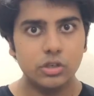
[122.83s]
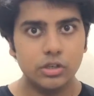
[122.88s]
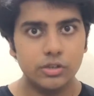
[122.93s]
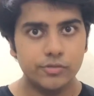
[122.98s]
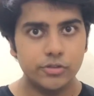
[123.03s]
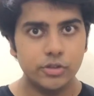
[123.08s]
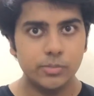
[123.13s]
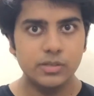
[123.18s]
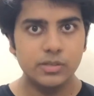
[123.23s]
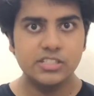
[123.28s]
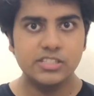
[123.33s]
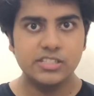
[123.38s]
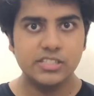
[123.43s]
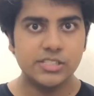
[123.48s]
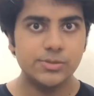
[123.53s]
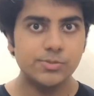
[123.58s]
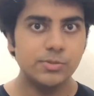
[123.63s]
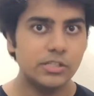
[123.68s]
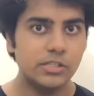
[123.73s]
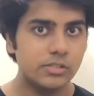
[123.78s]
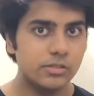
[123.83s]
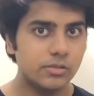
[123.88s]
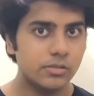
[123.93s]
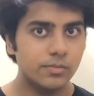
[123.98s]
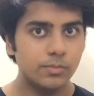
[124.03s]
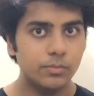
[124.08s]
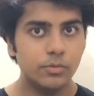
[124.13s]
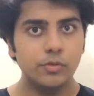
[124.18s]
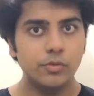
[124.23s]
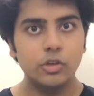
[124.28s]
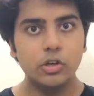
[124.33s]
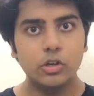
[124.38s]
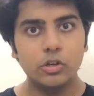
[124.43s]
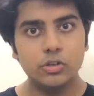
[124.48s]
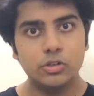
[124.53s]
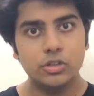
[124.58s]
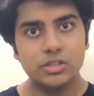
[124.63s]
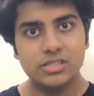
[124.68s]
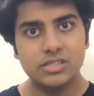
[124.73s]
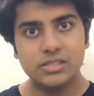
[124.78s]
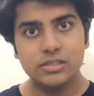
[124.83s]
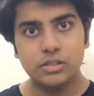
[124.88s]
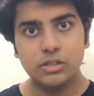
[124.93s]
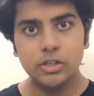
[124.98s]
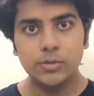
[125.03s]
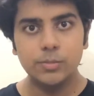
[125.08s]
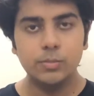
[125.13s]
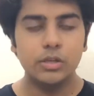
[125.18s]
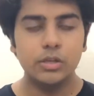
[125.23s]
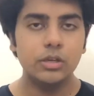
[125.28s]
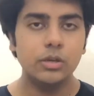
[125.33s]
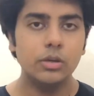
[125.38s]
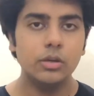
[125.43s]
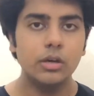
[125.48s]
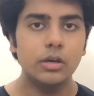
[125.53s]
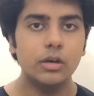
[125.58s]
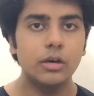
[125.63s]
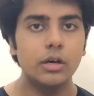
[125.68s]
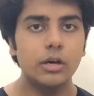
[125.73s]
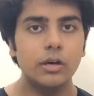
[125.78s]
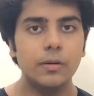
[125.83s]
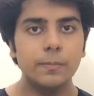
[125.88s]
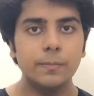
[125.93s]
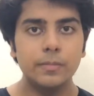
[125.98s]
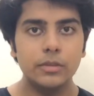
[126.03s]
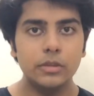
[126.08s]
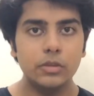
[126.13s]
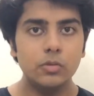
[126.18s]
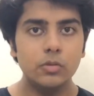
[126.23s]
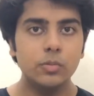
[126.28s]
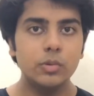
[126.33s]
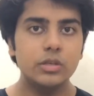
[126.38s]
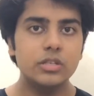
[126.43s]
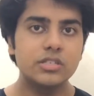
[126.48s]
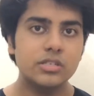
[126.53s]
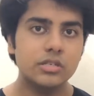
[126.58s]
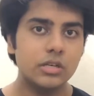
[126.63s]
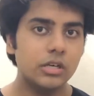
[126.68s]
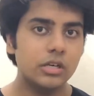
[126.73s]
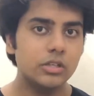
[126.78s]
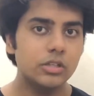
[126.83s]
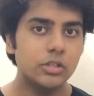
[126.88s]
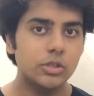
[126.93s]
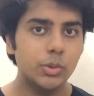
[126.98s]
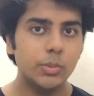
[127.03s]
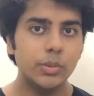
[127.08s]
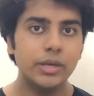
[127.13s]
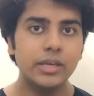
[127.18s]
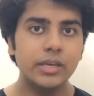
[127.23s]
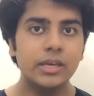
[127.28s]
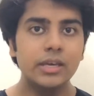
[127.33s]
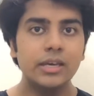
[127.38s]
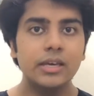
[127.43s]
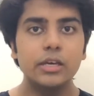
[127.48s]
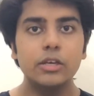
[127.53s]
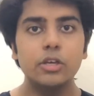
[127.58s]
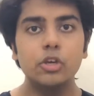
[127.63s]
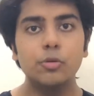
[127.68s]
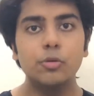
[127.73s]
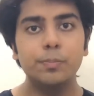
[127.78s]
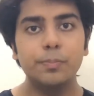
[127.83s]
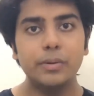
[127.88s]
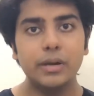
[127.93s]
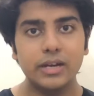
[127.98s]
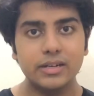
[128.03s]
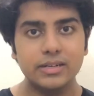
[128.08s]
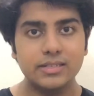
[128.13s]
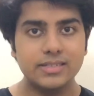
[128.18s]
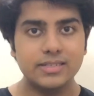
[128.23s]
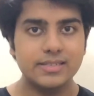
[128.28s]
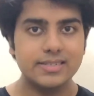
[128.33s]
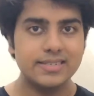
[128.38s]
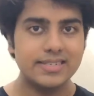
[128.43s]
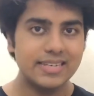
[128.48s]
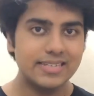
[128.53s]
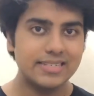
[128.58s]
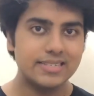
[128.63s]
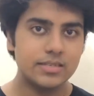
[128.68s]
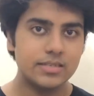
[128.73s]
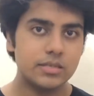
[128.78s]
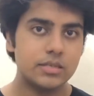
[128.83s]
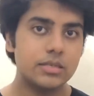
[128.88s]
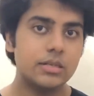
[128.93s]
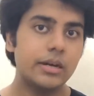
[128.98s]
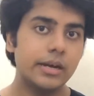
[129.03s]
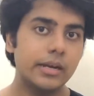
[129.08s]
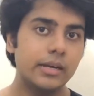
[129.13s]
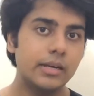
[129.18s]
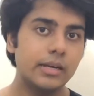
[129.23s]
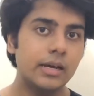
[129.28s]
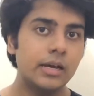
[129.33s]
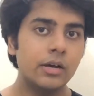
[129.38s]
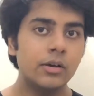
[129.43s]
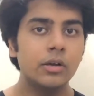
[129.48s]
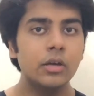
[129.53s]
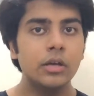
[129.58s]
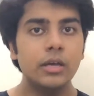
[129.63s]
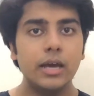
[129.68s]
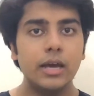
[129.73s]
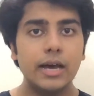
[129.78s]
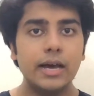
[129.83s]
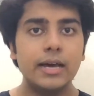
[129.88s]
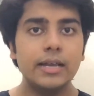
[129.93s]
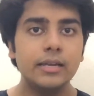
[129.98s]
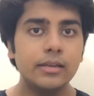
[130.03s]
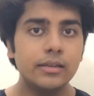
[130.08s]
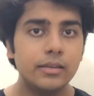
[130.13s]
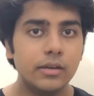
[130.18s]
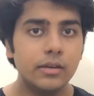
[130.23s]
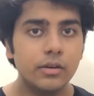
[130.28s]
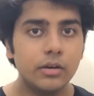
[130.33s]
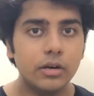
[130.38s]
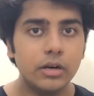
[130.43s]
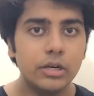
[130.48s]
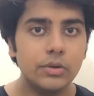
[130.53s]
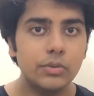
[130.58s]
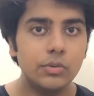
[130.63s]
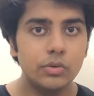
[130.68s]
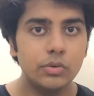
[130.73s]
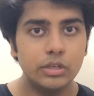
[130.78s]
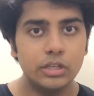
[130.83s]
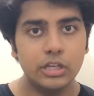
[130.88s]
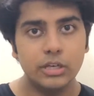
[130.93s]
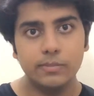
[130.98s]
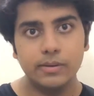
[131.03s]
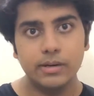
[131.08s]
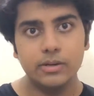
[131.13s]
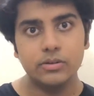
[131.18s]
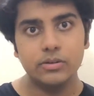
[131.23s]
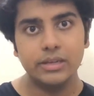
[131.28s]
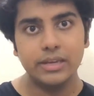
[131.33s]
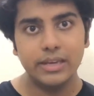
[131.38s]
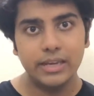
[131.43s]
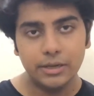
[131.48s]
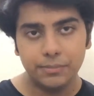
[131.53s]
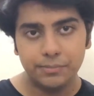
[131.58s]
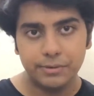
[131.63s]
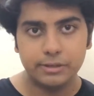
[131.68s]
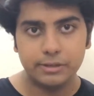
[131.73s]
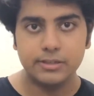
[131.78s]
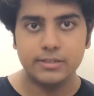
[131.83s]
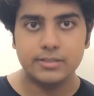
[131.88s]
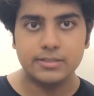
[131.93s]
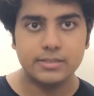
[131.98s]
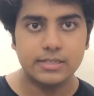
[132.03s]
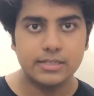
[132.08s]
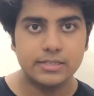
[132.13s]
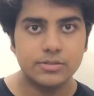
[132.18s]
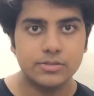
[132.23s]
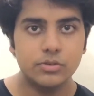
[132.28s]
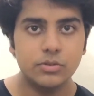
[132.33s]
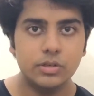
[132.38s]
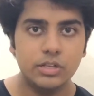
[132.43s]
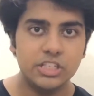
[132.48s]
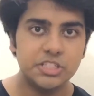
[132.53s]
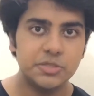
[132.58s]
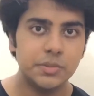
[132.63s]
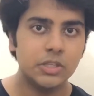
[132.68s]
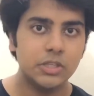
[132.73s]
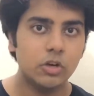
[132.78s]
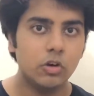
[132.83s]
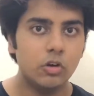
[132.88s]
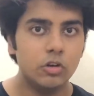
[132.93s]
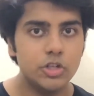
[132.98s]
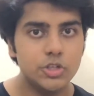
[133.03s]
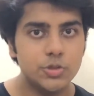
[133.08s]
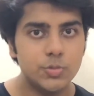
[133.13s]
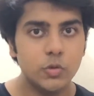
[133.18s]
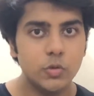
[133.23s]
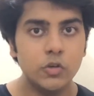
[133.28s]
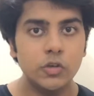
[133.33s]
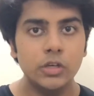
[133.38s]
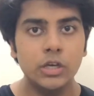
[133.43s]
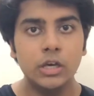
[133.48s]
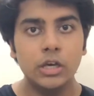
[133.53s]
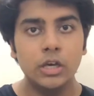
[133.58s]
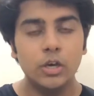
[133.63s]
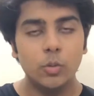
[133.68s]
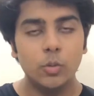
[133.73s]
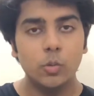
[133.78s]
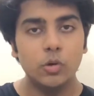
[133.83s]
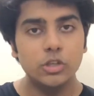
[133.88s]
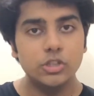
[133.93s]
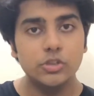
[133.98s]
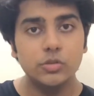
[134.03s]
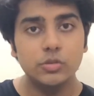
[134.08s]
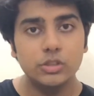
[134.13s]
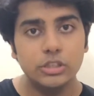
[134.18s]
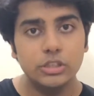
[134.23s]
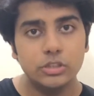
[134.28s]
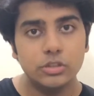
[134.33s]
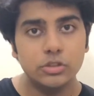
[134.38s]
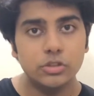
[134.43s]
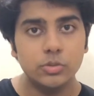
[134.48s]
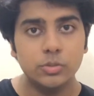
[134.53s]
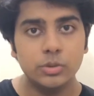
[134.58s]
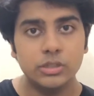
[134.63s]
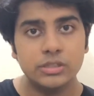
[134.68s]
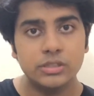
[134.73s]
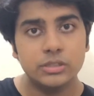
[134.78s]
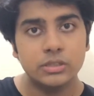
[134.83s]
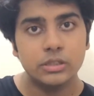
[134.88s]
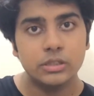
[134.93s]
from our 6 weeks. Moving on to this 3rd week, you will start doing your practice tests right now, and there are only about 8 practice tests released by the College Board. What you need to do is